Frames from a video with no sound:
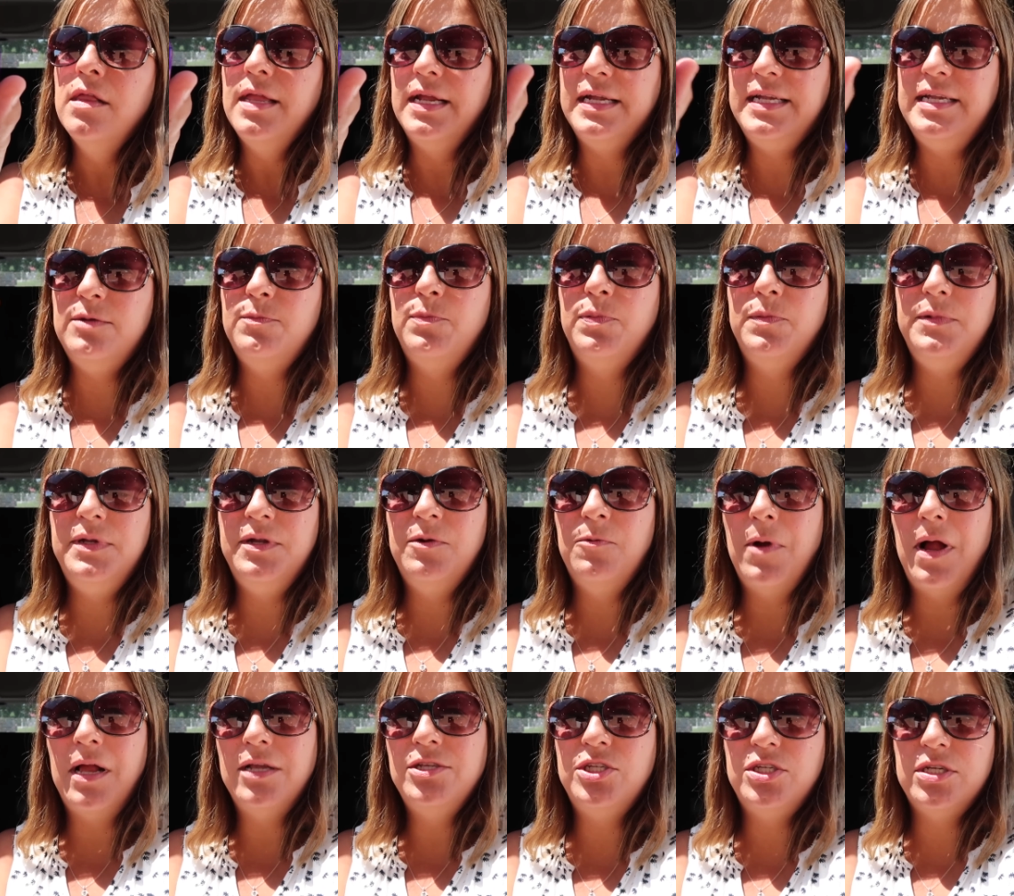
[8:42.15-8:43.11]
Like you, you
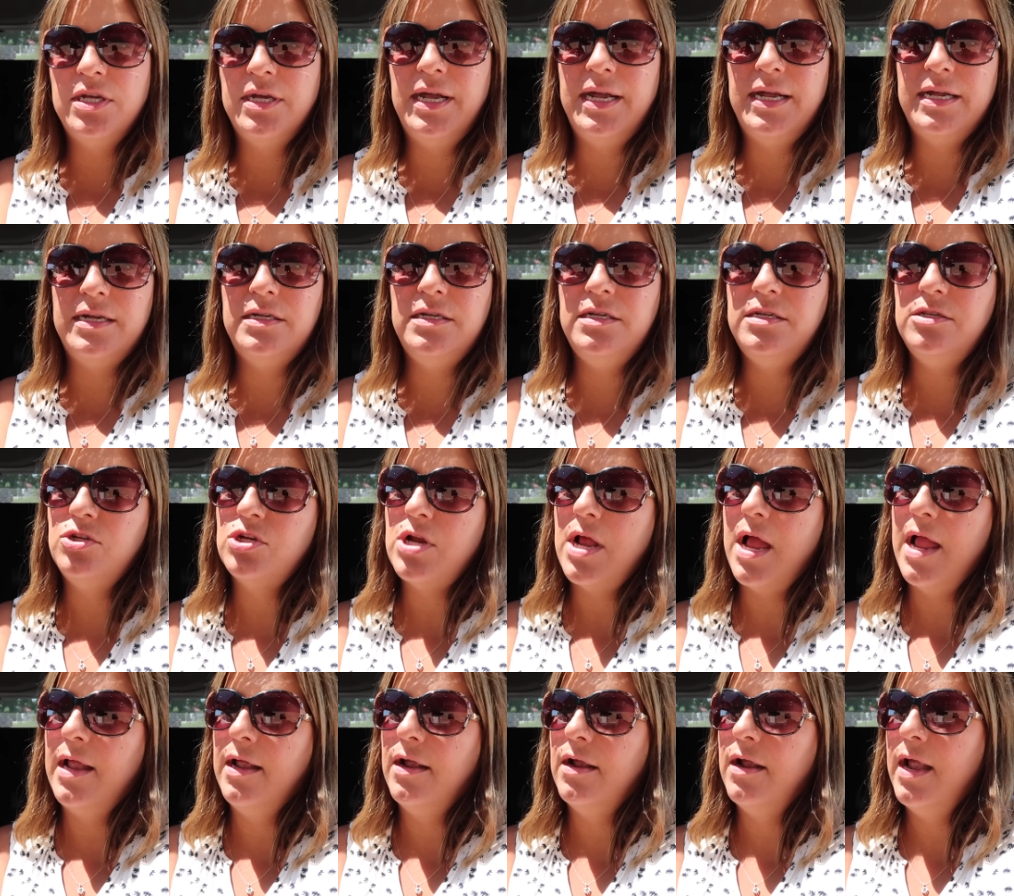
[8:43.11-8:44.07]
wash your hair, you
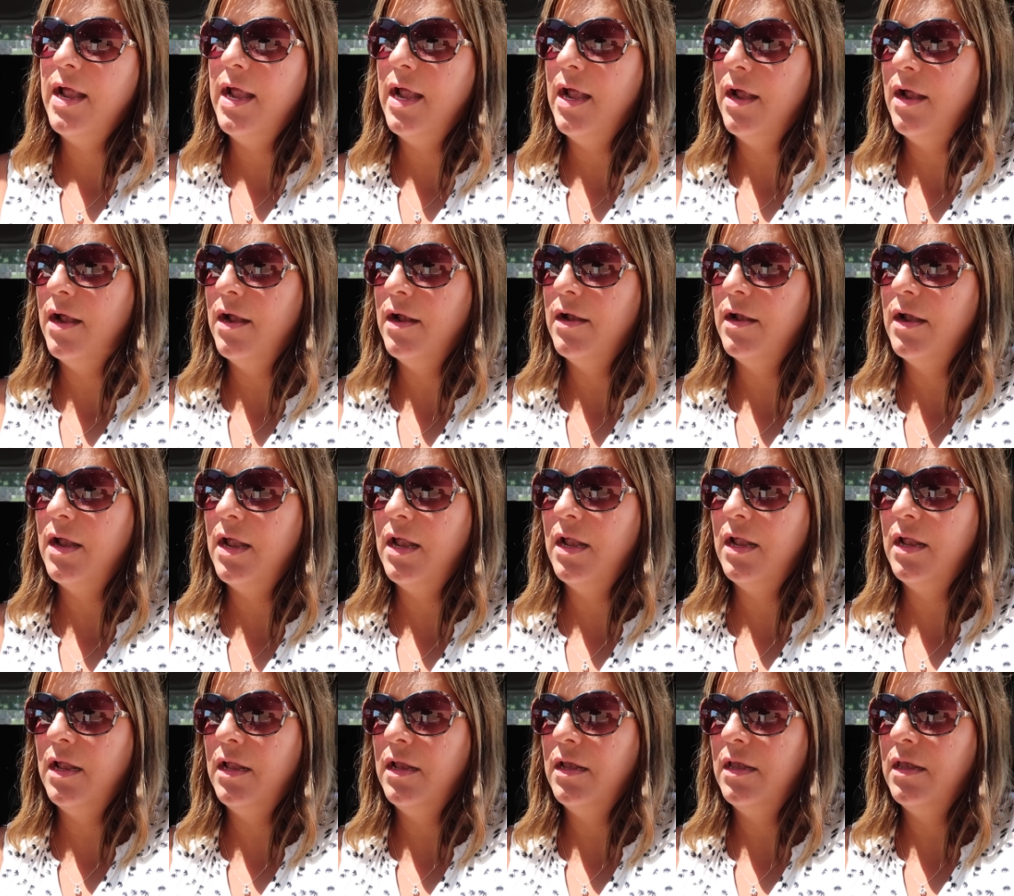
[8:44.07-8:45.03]
dry your hair,
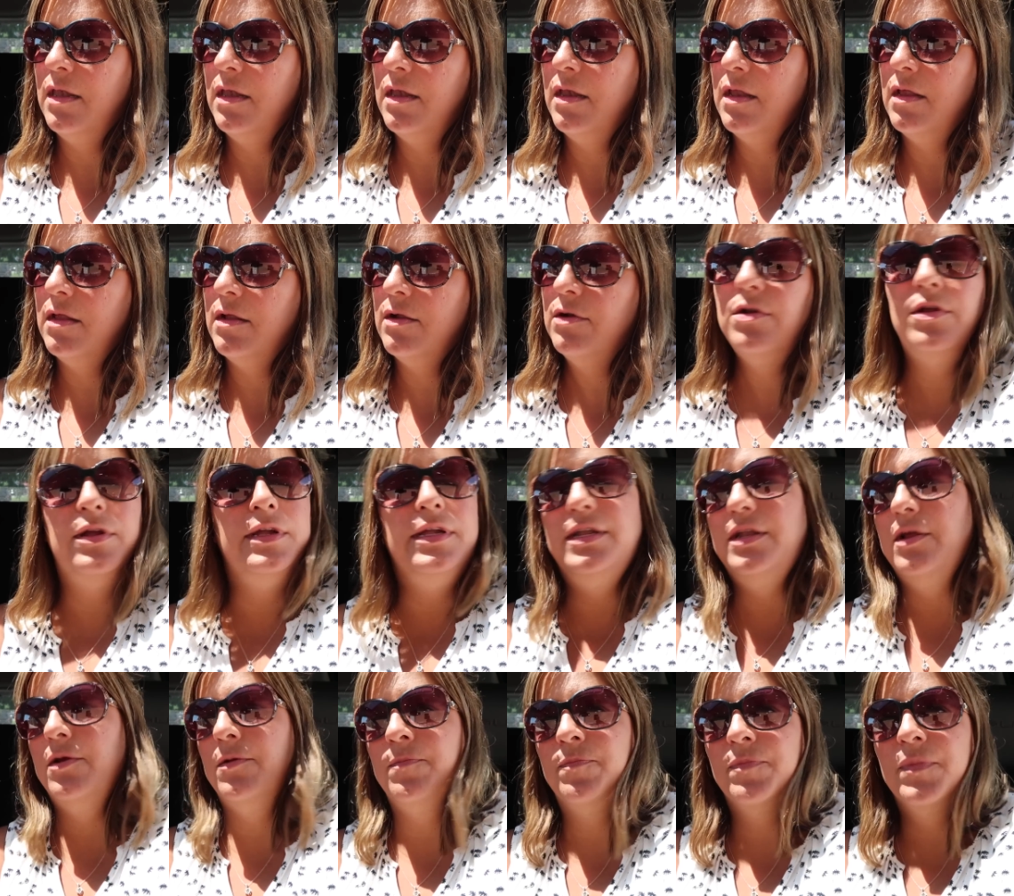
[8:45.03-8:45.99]
and or no, you
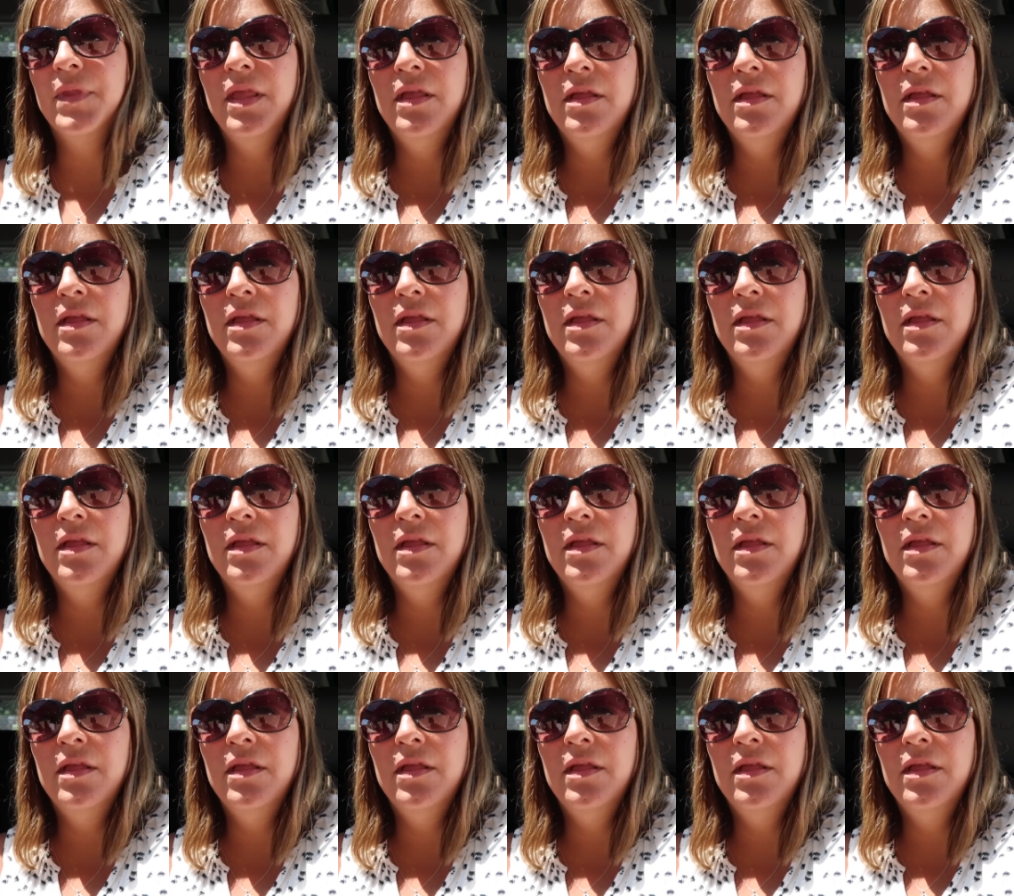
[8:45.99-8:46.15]
don't.